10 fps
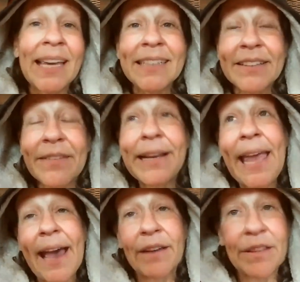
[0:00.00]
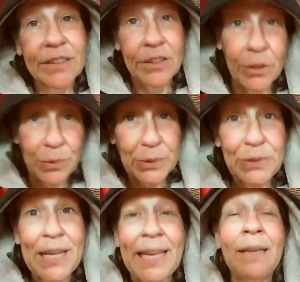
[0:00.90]
So anyhow, there's a new
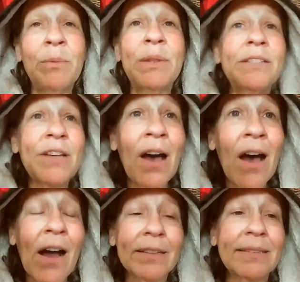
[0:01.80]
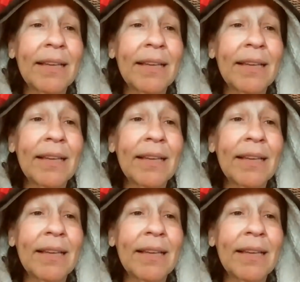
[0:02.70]
routine with the dogs.